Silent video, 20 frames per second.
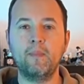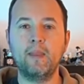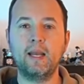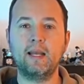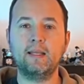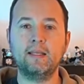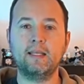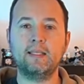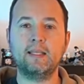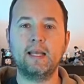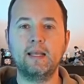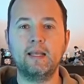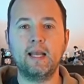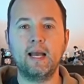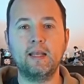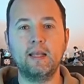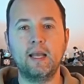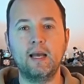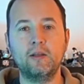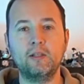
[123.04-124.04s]
As I said,
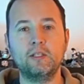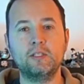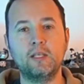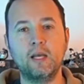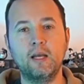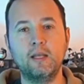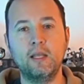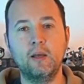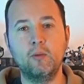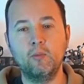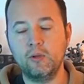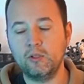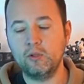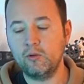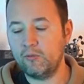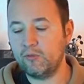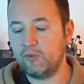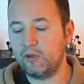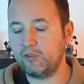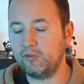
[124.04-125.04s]
I'd like to start here with you,
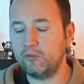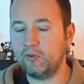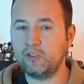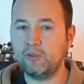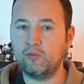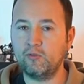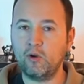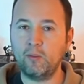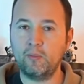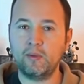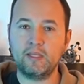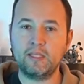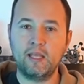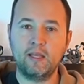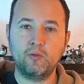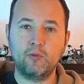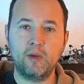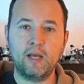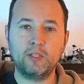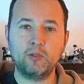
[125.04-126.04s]
first with the rubber,
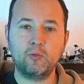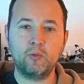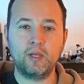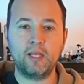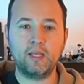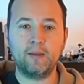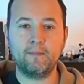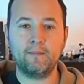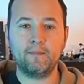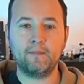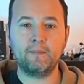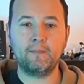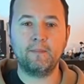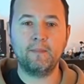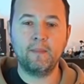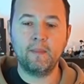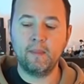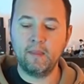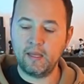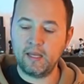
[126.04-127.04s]
then right away.
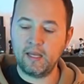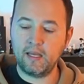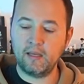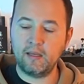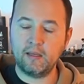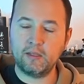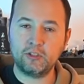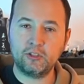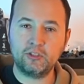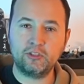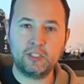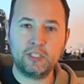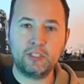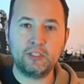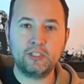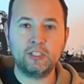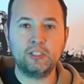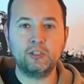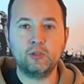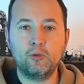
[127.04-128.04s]
Just
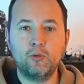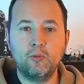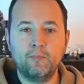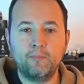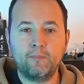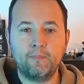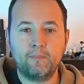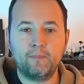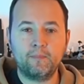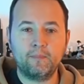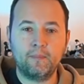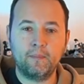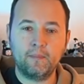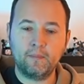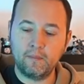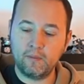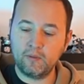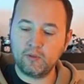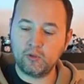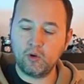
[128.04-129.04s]
continue.
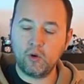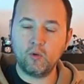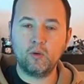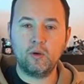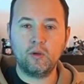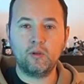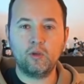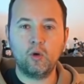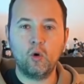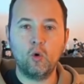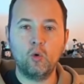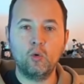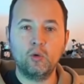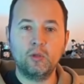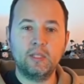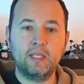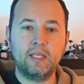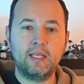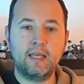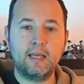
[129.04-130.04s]
So the whole
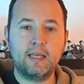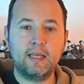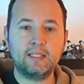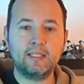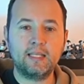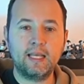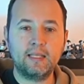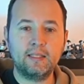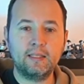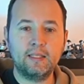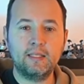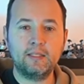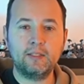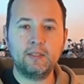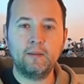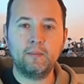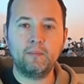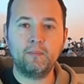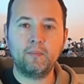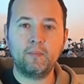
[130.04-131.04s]
thing is like
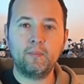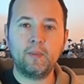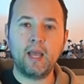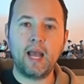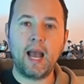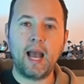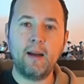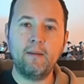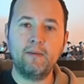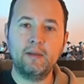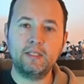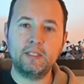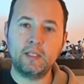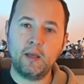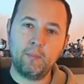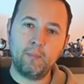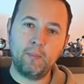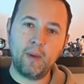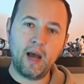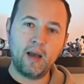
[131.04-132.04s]
this. We have this
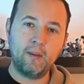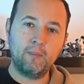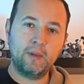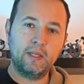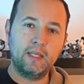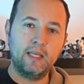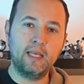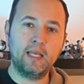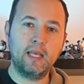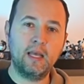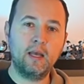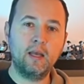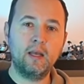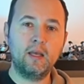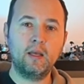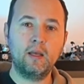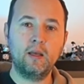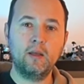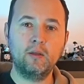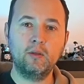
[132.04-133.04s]
compartment here,
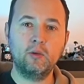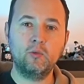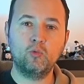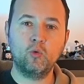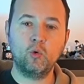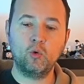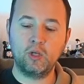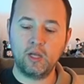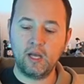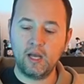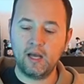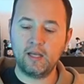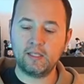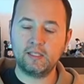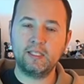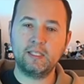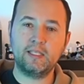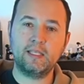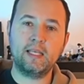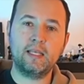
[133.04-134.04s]
the roller
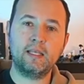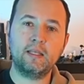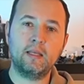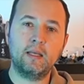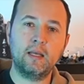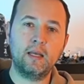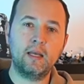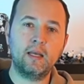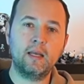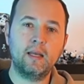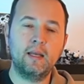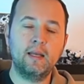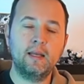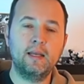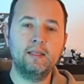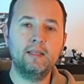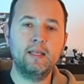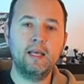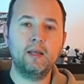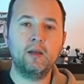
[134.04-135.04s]
underneath.
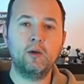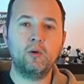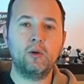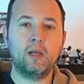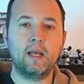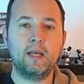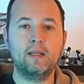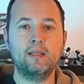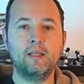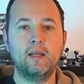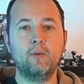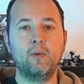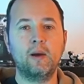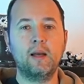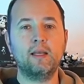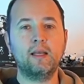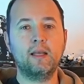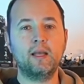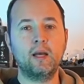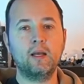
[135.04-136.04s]
Let's take a look at it
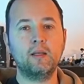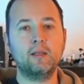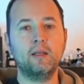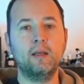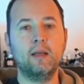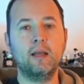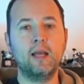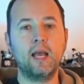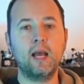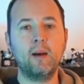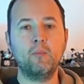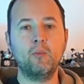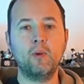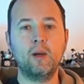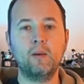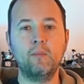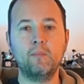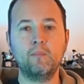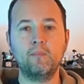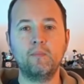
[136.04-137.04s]
directly under the
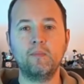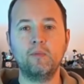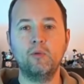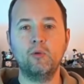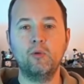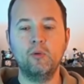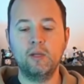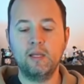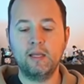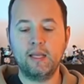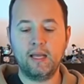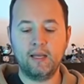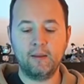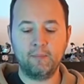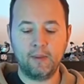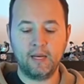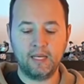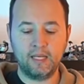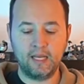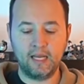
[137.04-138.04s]
camera so you can get a
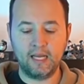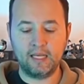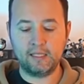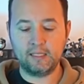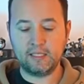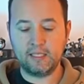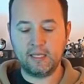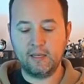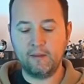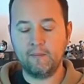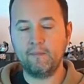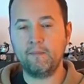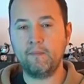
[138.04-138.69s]
better idea